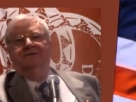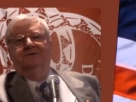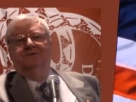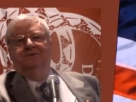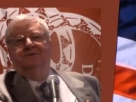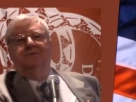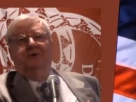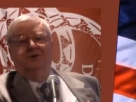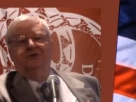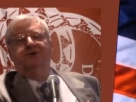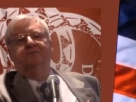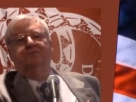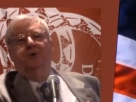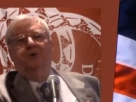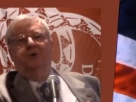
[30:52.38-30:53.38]
to the
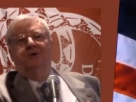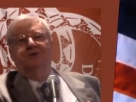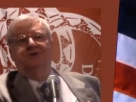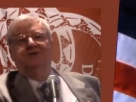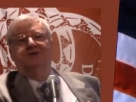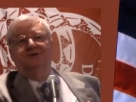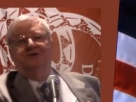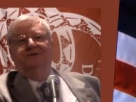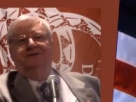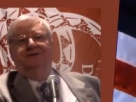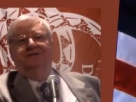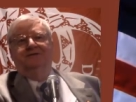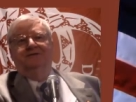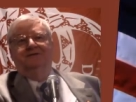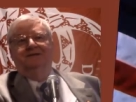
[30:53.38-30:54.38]
Russian port in Syria.
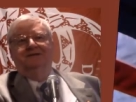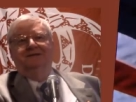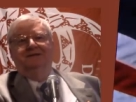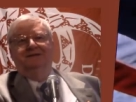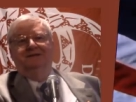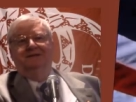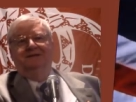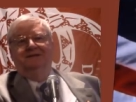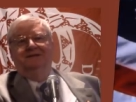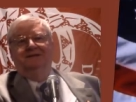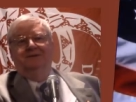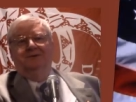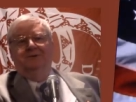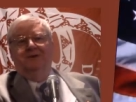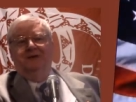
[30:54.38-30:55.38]

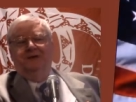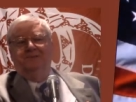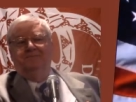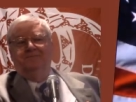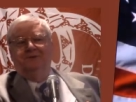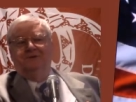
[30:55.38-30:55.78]
Okay,